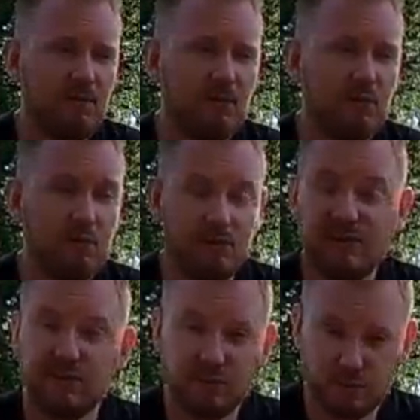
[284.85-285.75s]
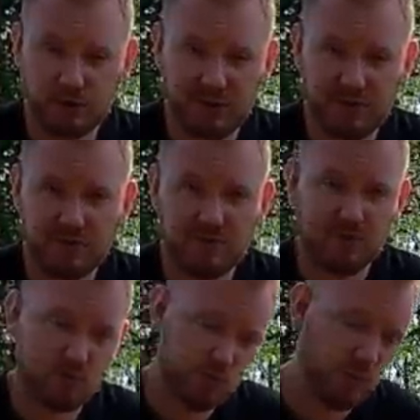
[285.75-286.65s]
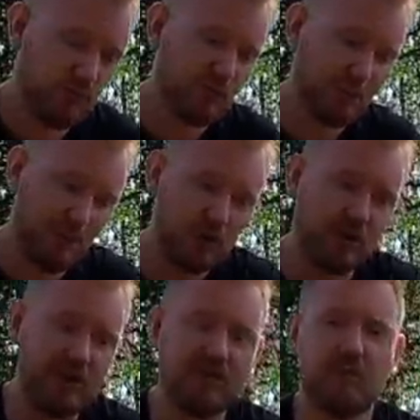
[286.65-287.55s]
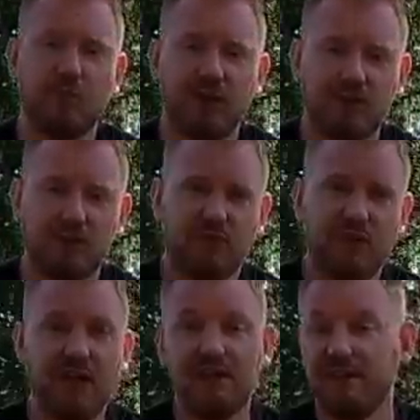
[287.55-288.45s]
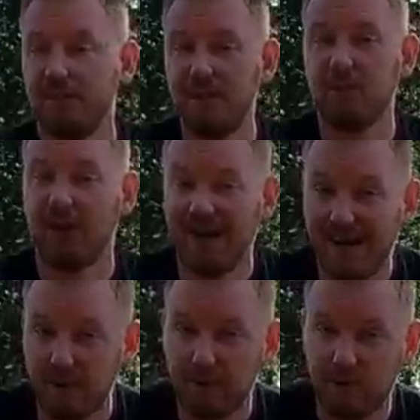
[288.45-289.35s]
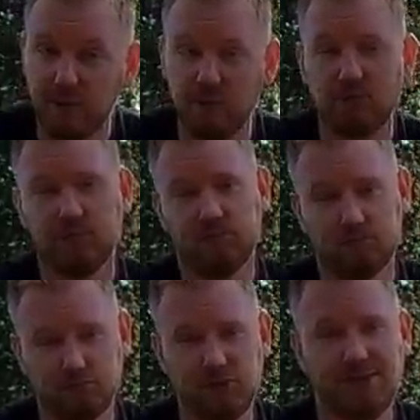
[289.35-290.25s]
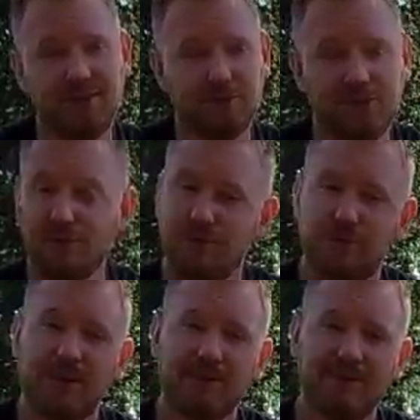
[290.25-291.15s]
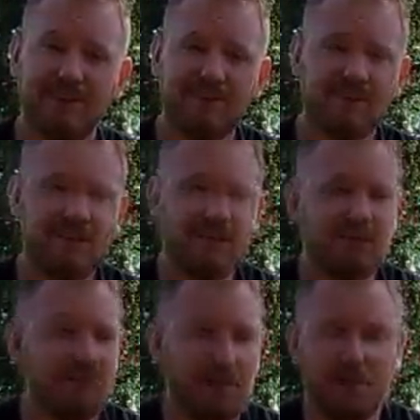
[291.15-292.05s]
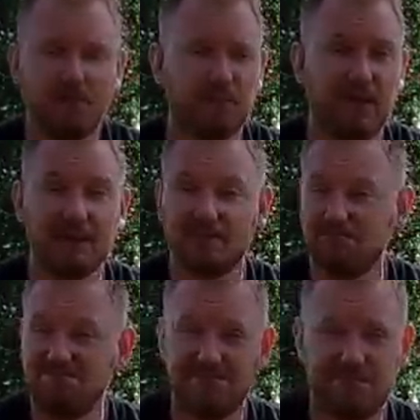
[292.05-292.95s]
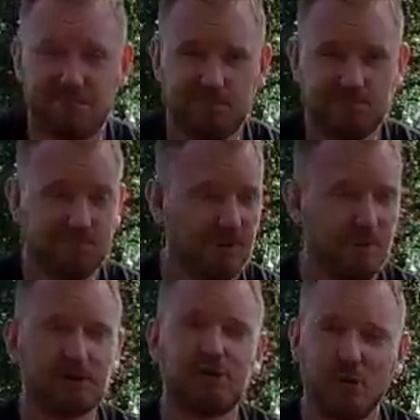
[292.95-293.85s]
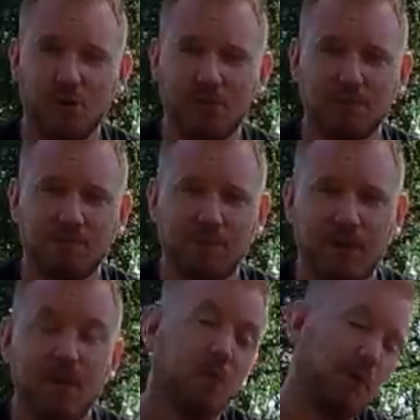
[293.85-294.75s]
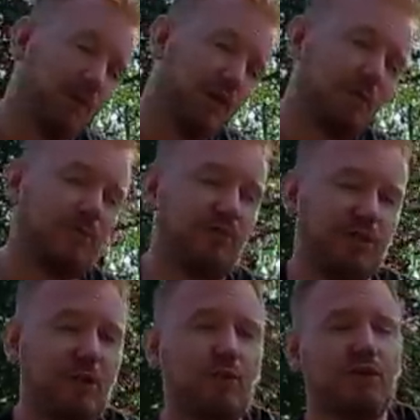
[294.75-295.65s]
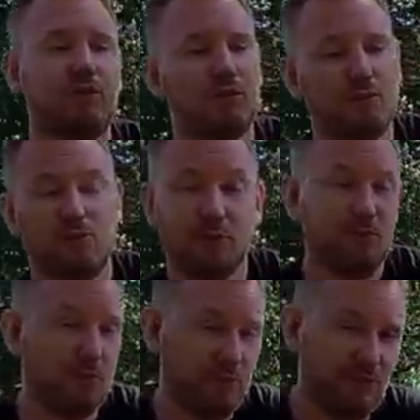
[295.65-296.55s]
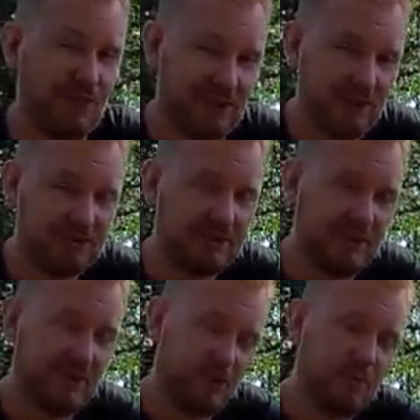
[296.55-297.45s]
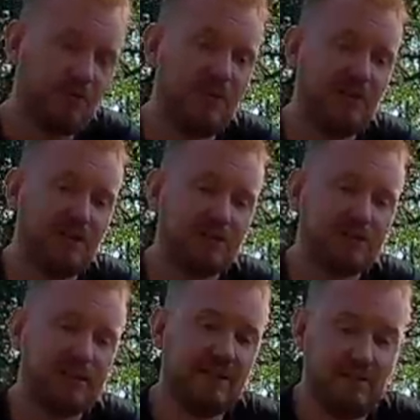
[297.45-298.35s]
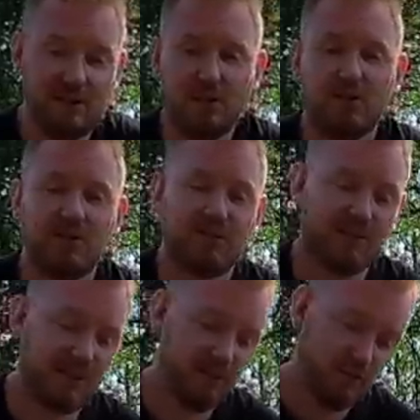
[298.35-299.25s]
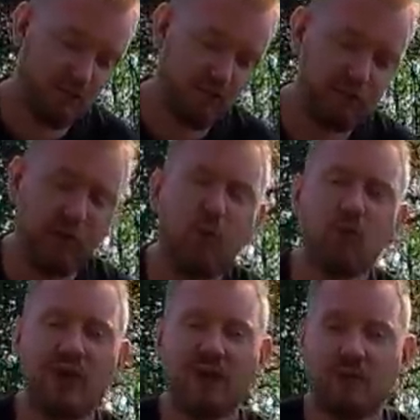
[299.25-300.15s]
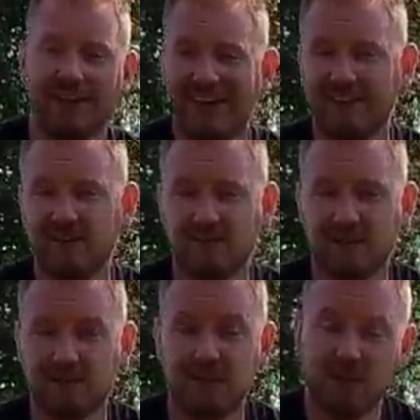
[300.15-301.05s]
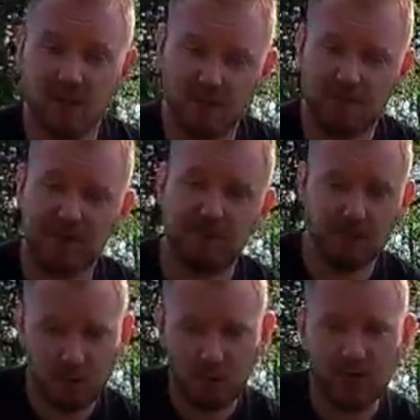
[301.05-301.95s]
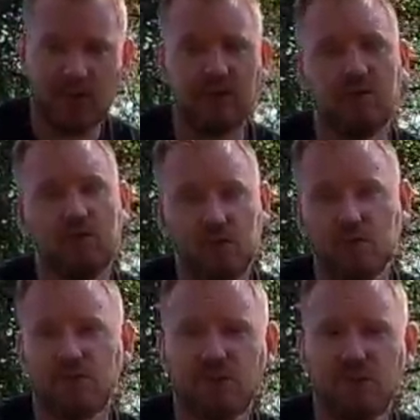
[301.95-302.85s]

You'll see social distancing rules and markings of where to stand, and people have to really, really respect these. But apart from that, pretty much normal. When we got up to security though, there were some new procedures, and the new procedures in security is that they just slow down the entrance of people going in to do the